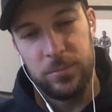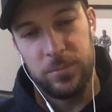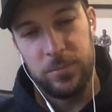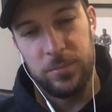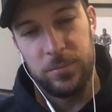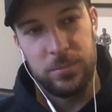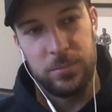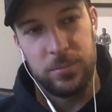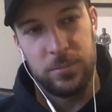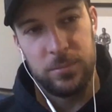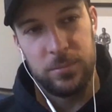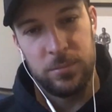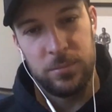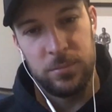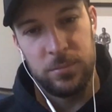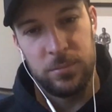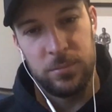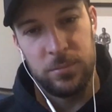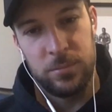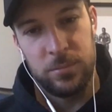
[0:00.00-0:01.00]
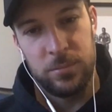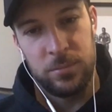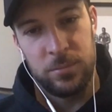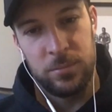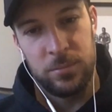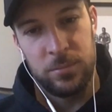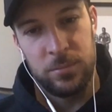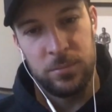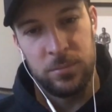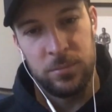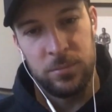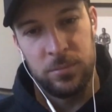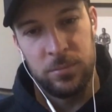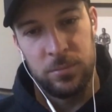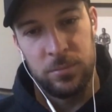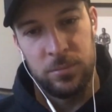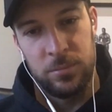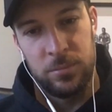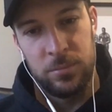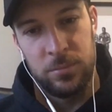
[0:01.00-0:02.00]

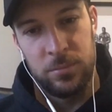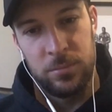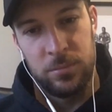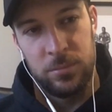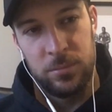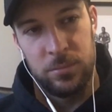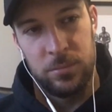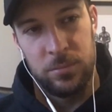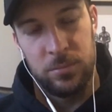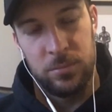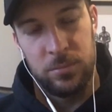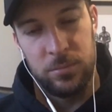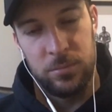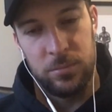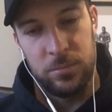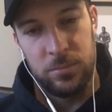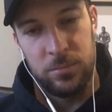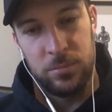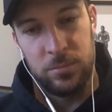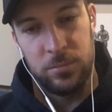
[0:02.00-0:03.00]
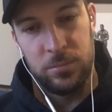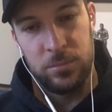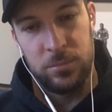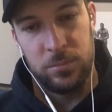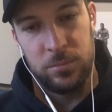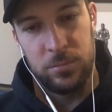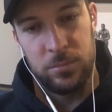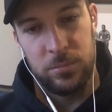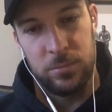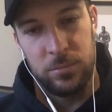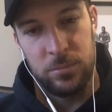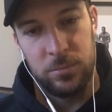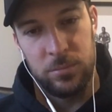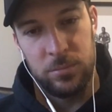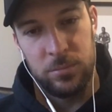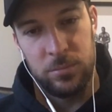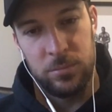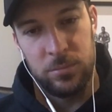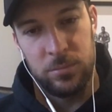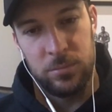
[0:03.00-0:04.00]

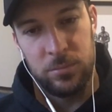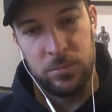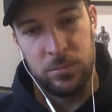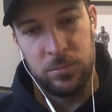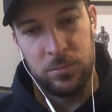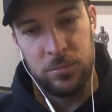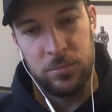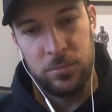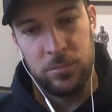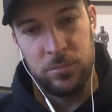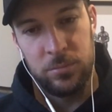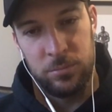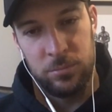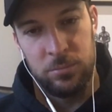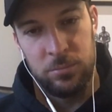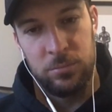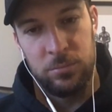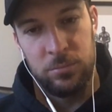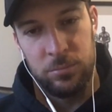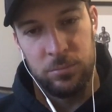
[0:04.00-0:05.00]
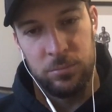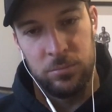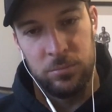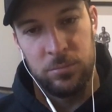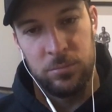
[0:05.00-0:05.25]
No words are spoken by the person on screen.